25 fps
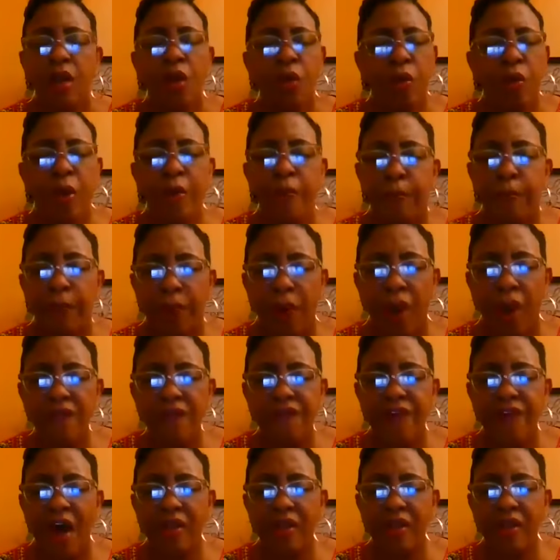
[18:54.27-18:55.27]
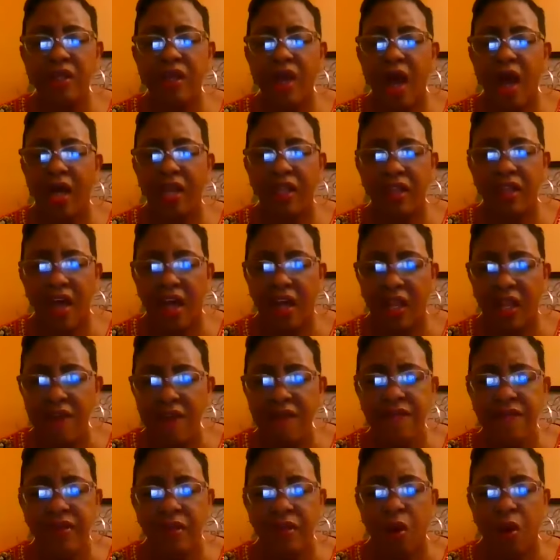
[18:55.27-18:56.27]
We pray, Father God, that
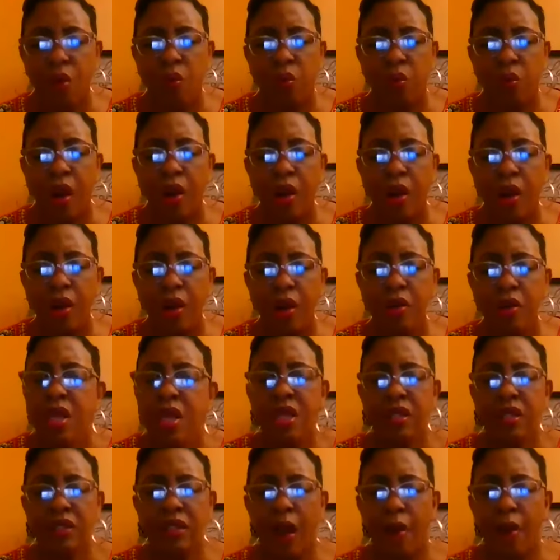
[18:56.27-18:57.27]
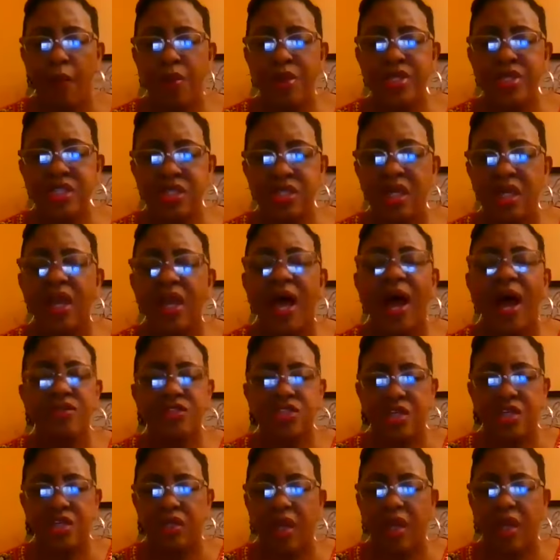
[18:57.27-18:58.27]
even the word word that was sent
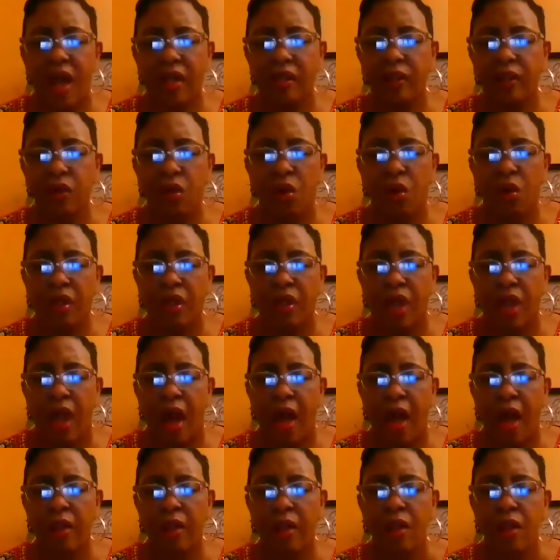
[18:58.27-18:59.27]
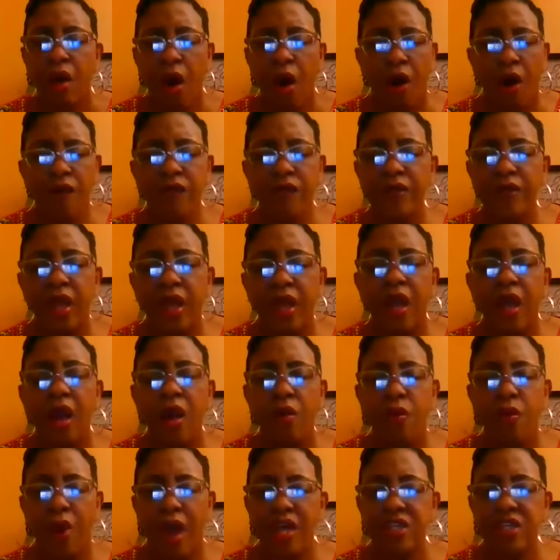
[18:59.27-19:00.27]
out tonight, Lord God over the
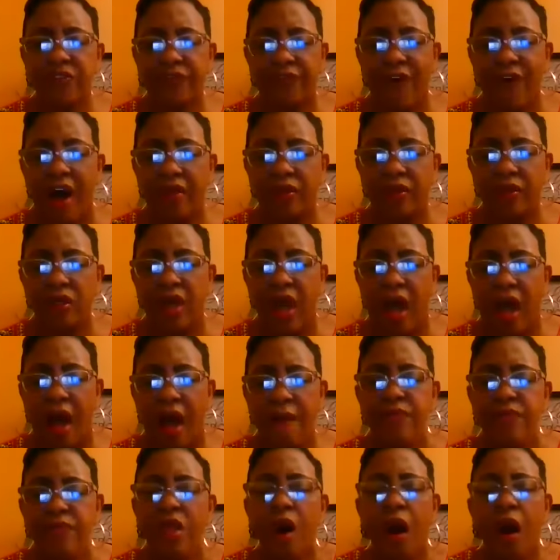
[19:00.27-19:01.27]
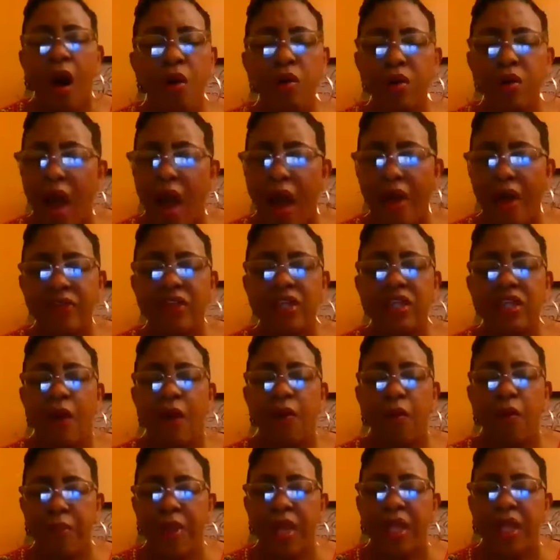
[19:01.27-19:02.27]
airways, Father God. Oh God, that
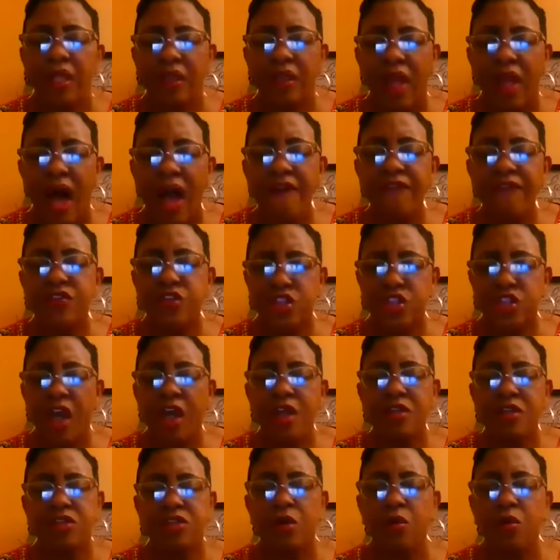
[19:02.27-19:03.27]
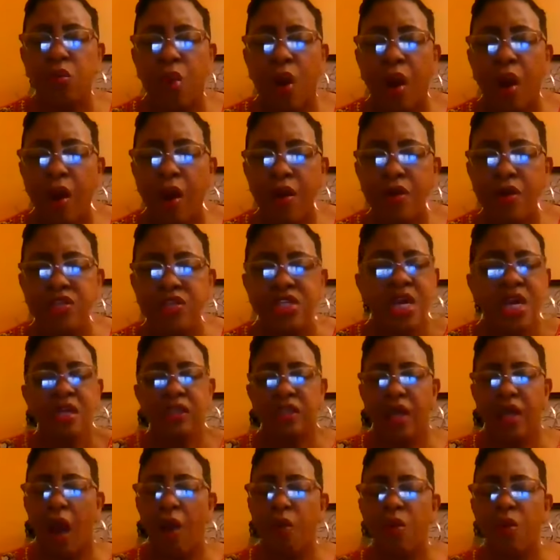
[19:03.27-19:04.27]
there would be life changing words
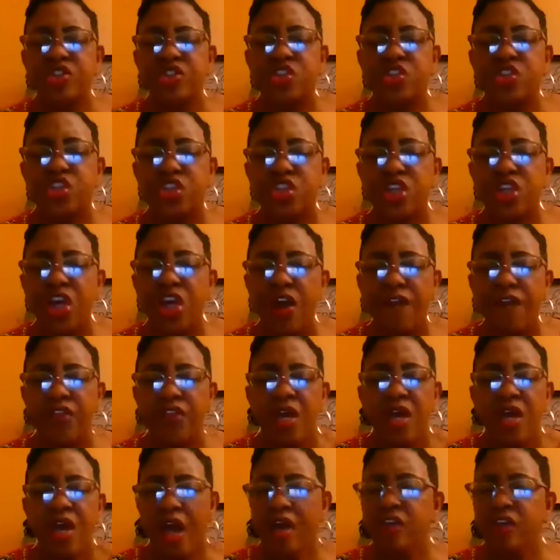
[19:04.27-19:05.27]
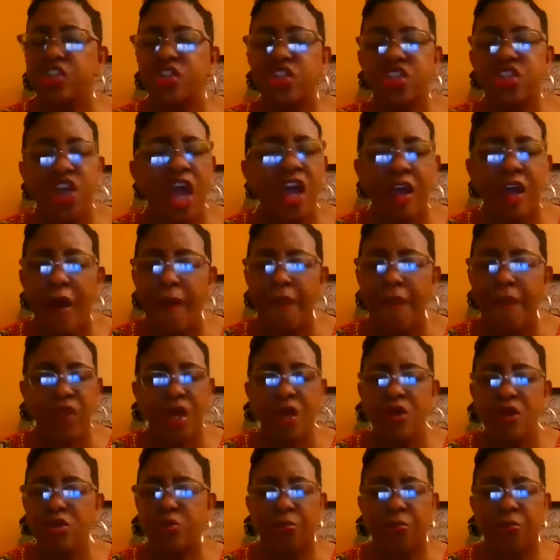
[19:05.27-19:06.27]
that would shift and shake up
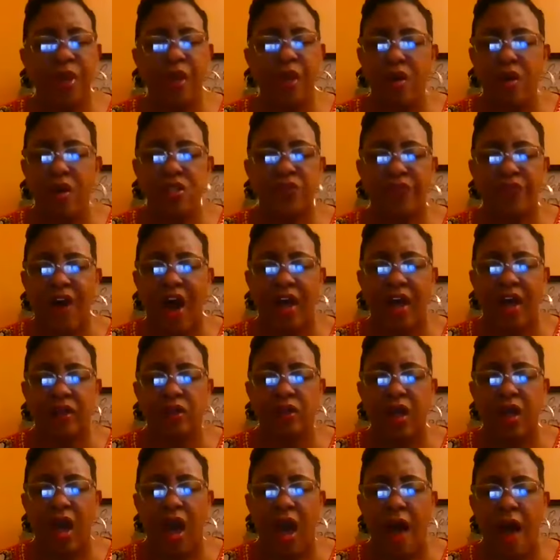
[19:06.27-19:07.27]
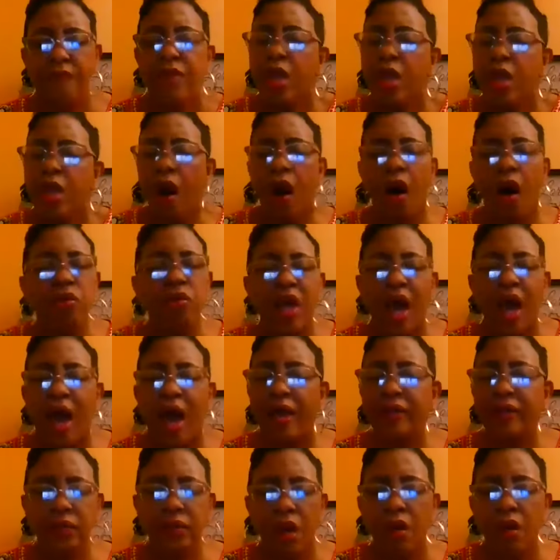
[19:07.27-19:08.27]
their spirits, Father God. Oh
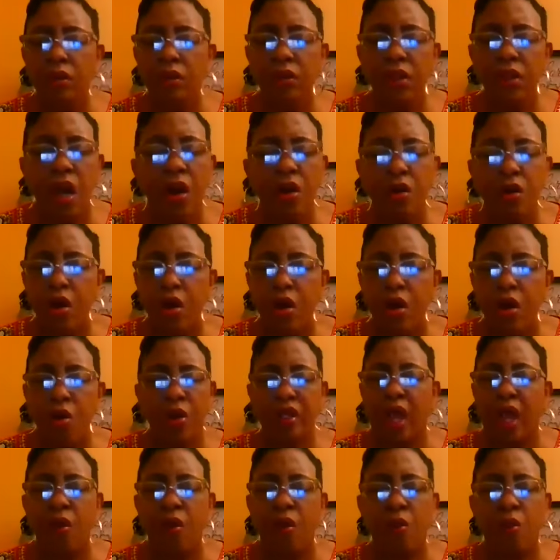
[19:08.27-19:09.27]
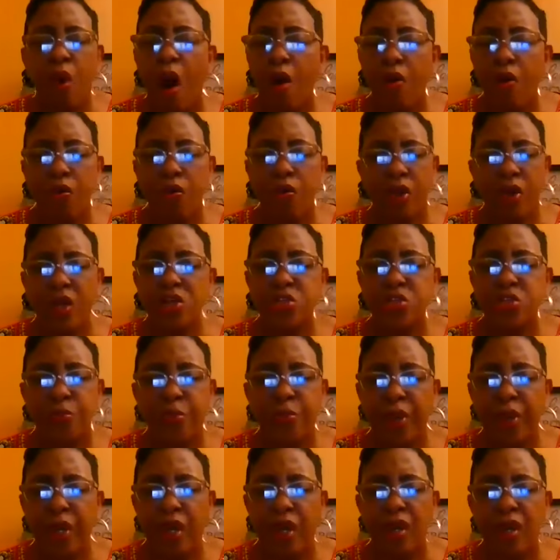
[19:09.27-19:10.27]
God, no longer will they walk with a
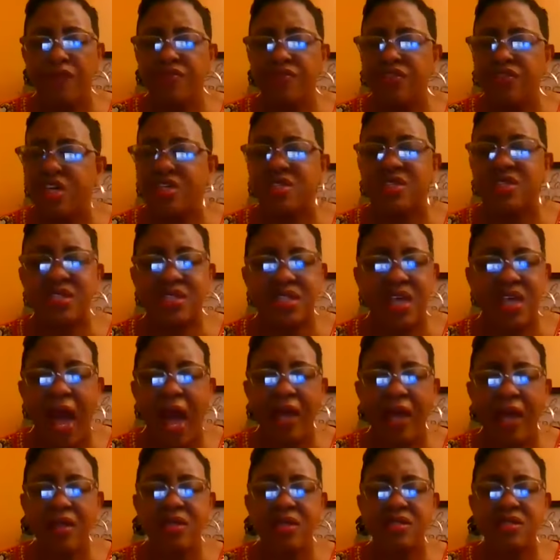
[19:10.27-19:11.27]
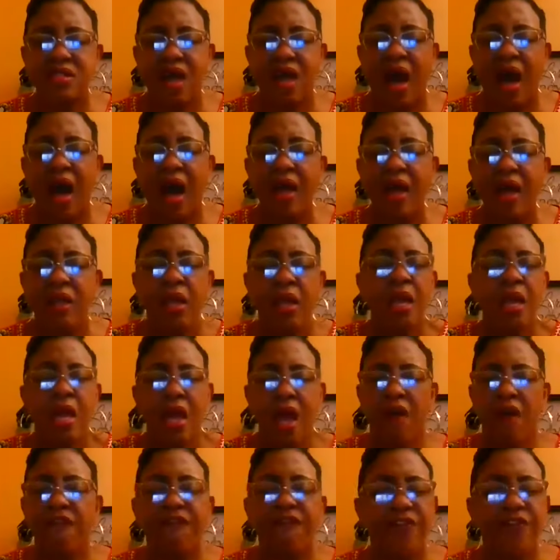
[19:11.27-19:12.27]
spirit of just sadness, God,
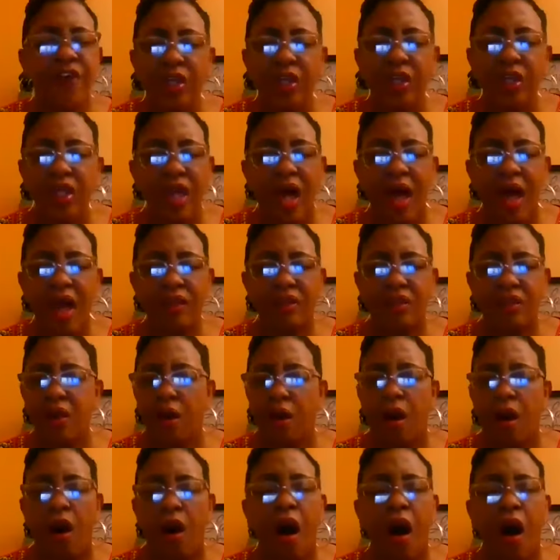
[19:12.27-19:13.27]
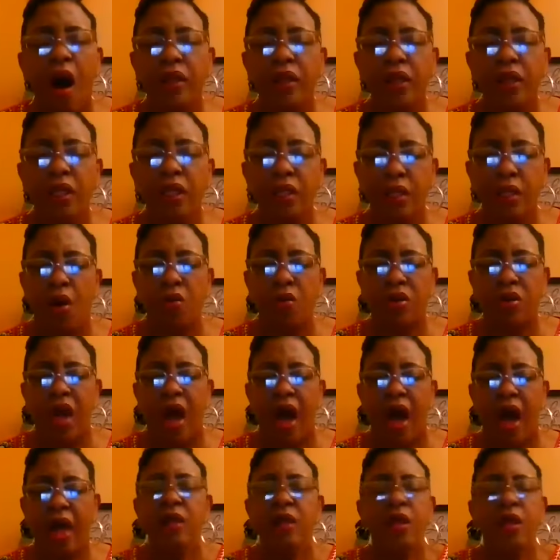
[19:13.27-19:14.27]
and feeling like they're all alone,
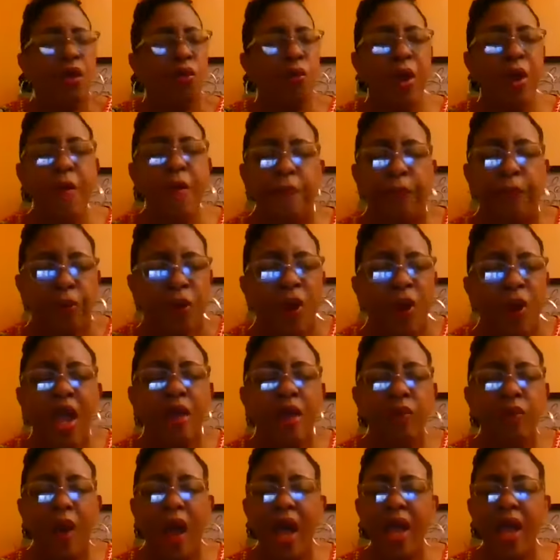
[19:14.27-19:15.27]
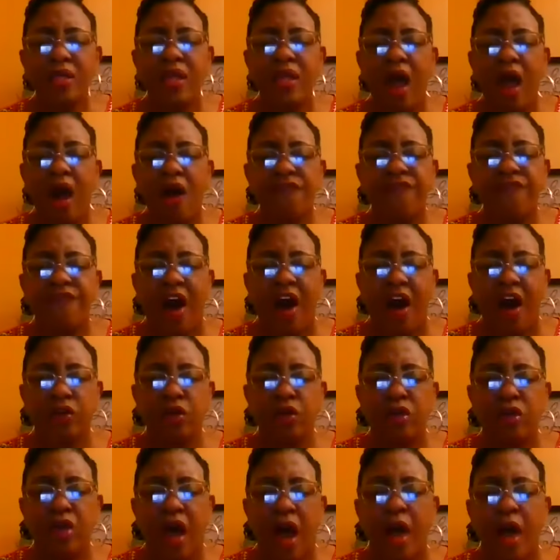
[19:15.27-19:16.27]
God. We pray right now,
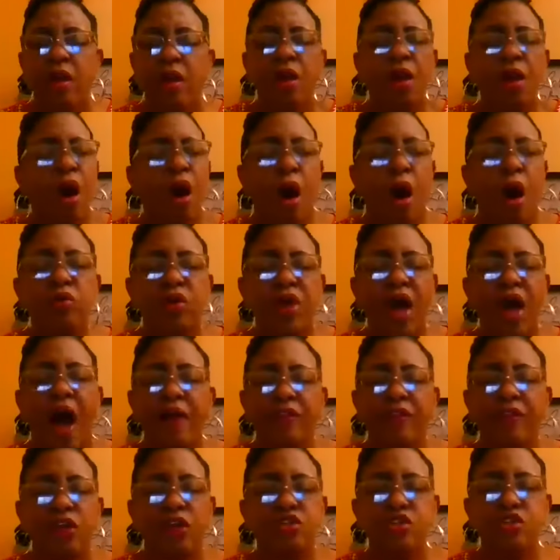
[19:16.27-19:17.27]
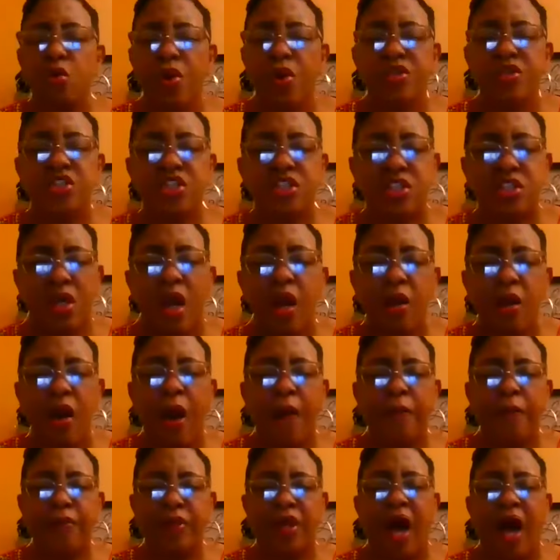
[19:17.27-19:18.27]
Father God. Oh God, that you will stir
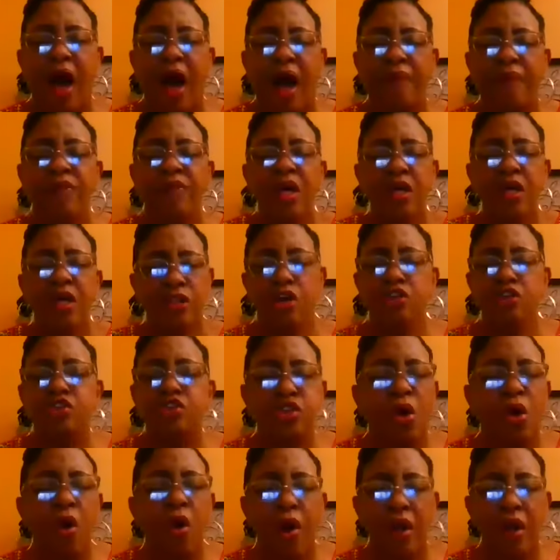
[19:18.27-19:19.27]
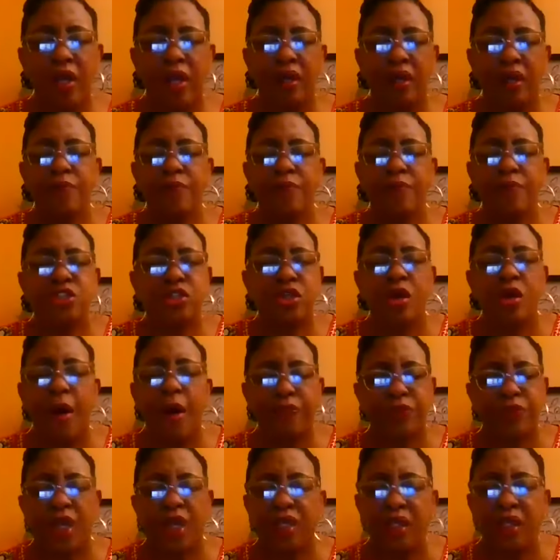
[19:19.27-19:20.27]
up, God, the joy in them, stir
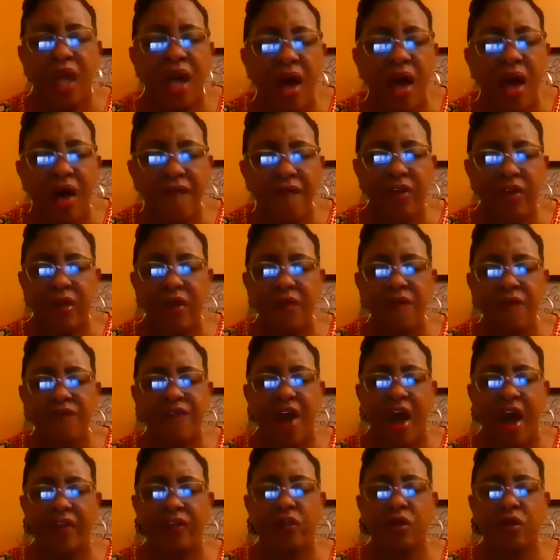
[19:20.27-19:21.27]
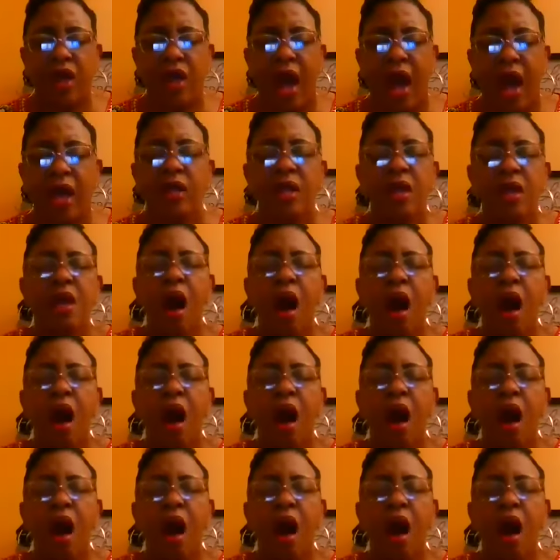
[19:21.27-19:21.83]
up the love in them, Father God.